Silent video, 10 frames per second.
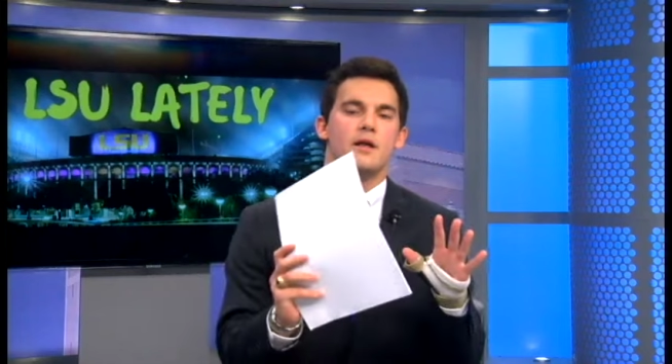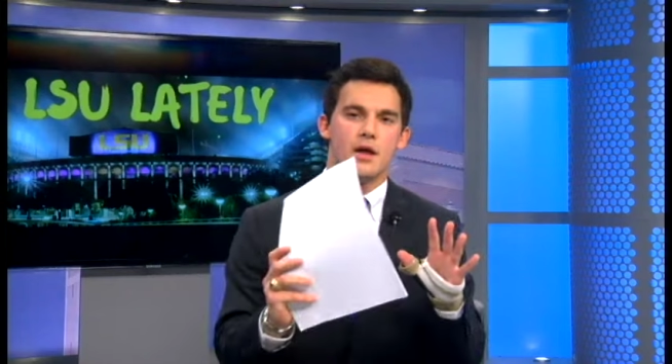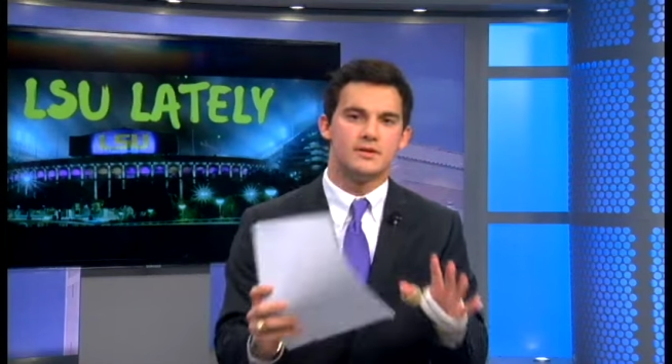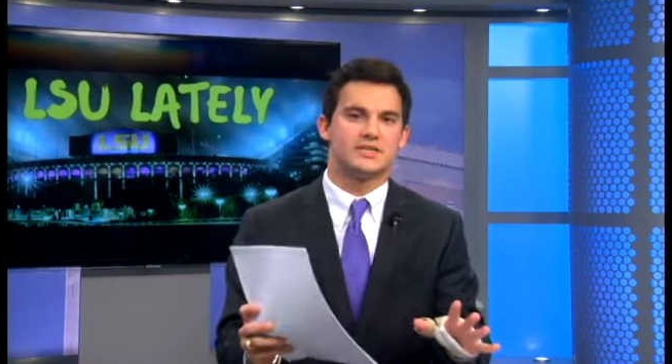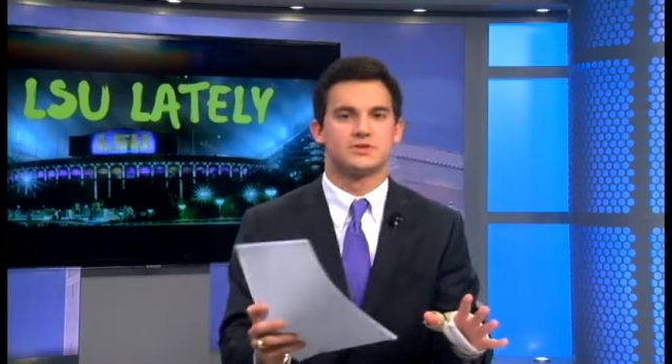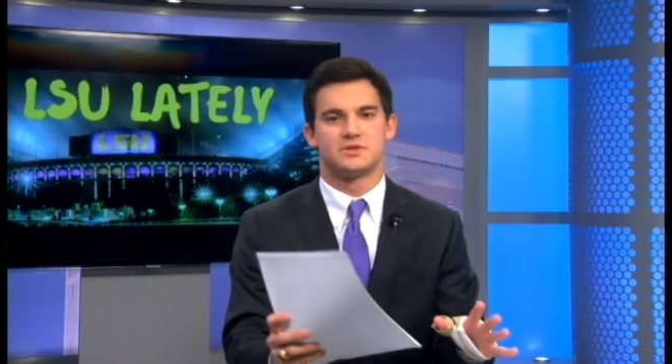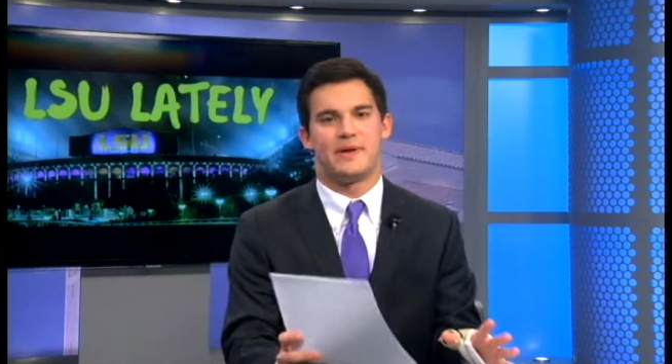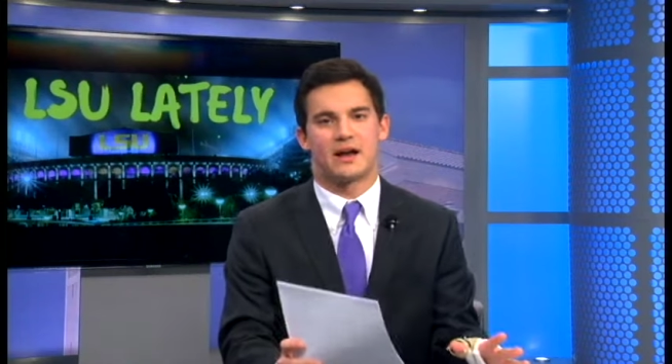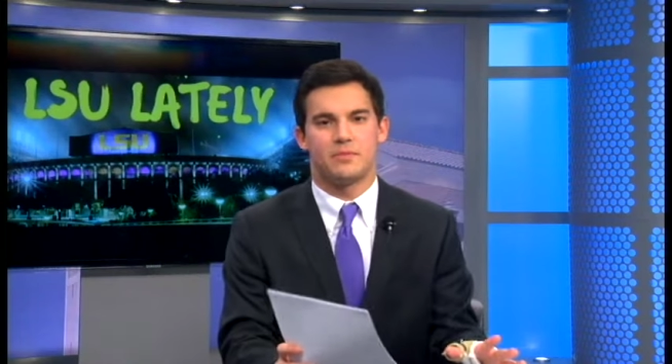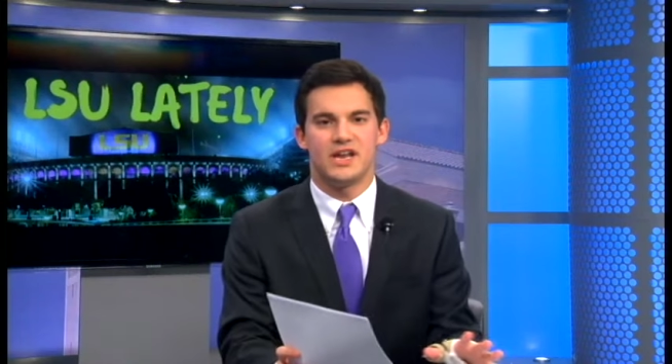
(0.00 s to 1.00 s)
no
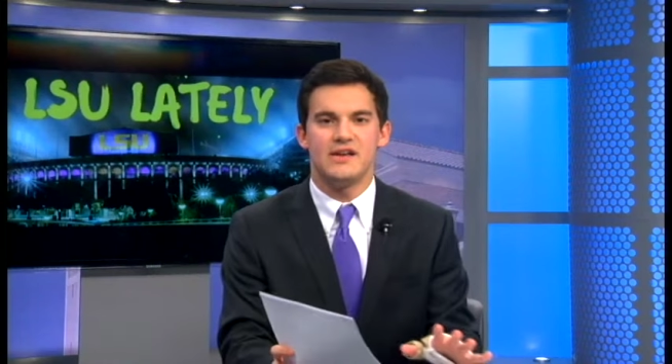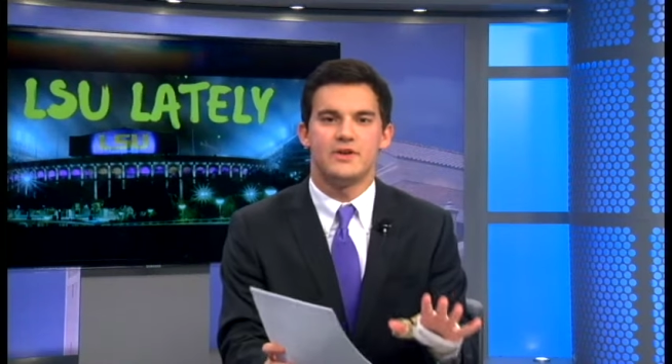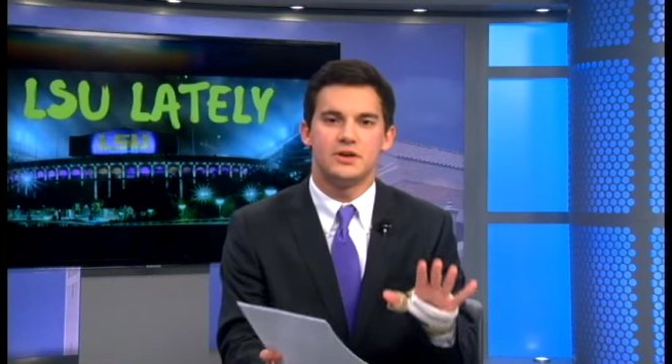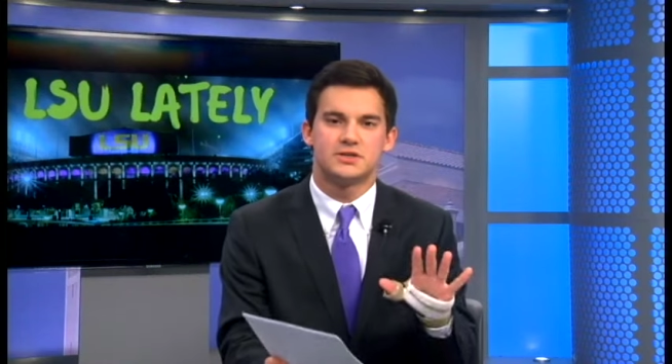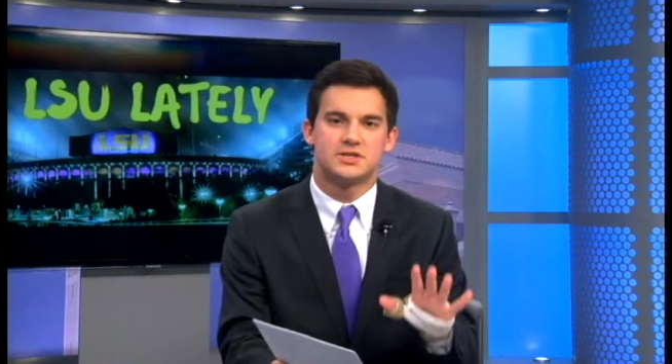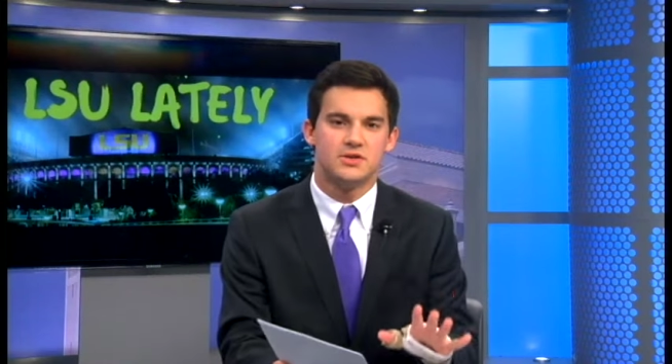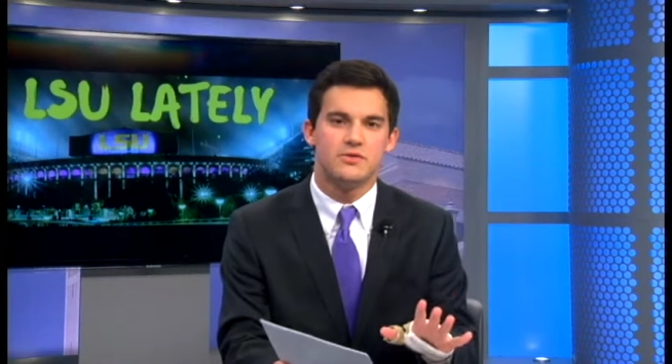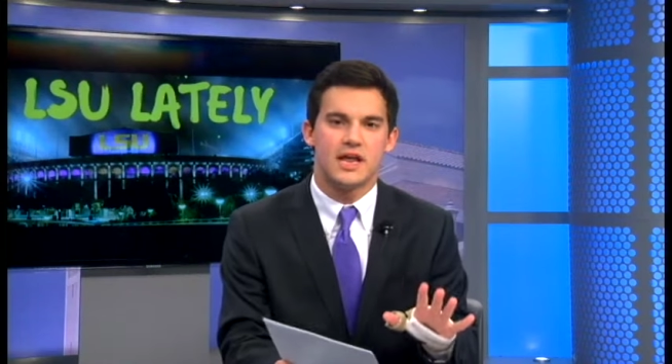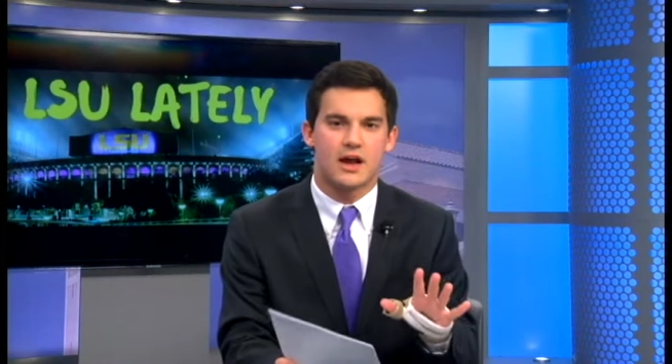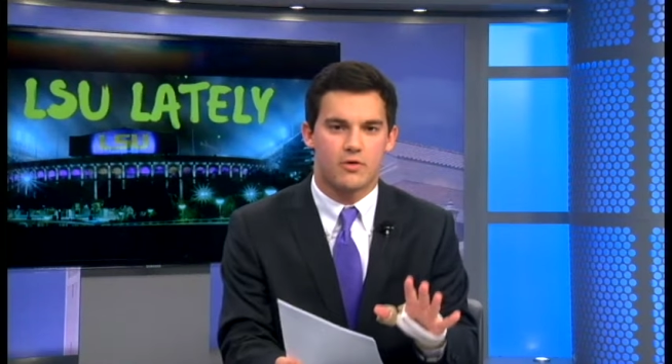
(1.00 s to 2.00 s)
disrespect, but even your
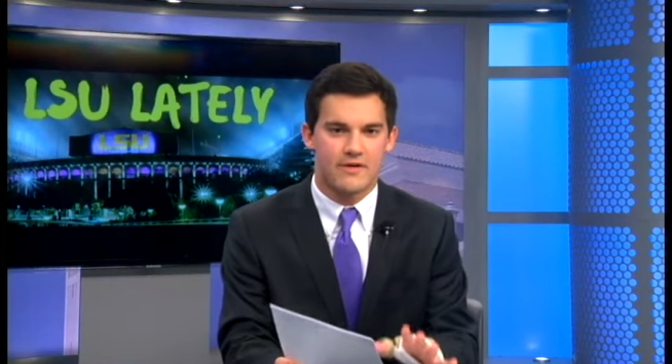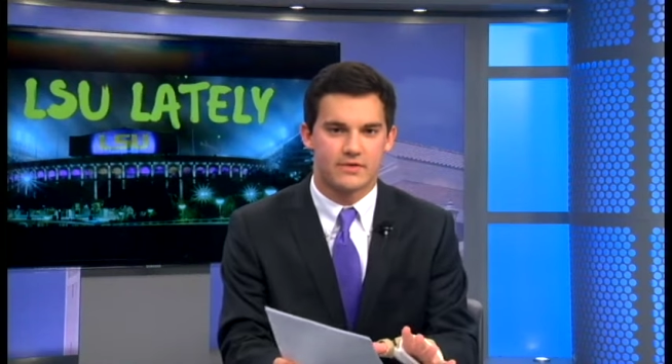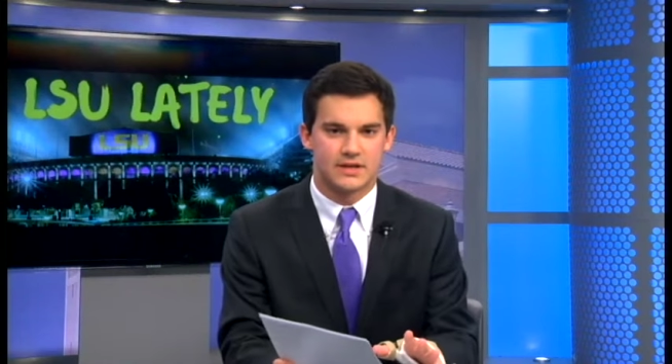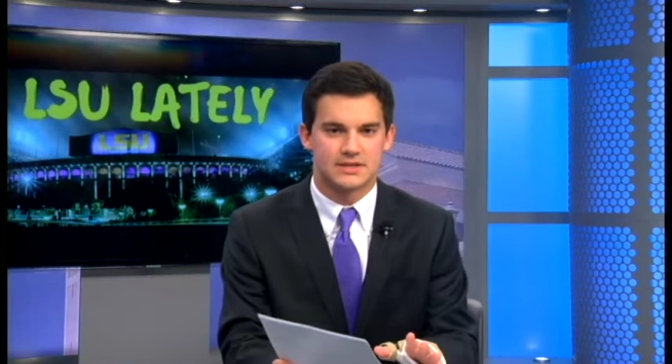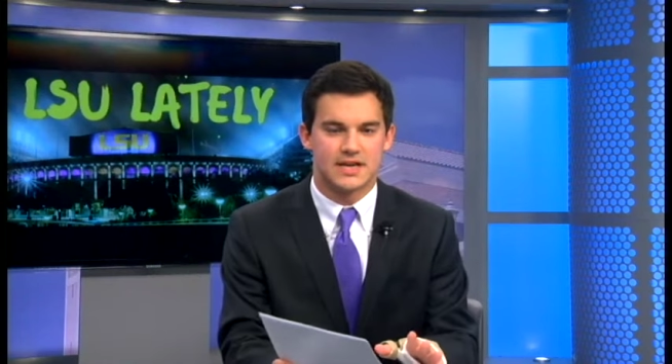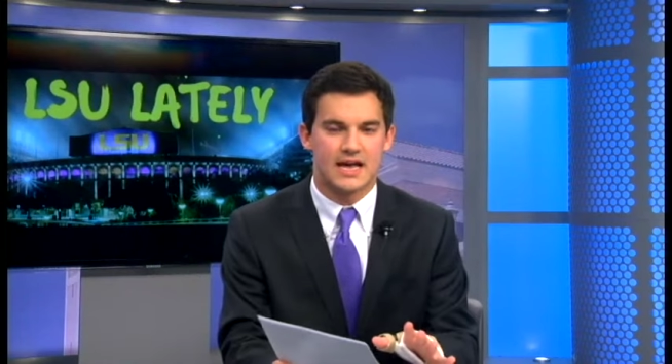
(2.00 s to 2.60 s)
student equivalents,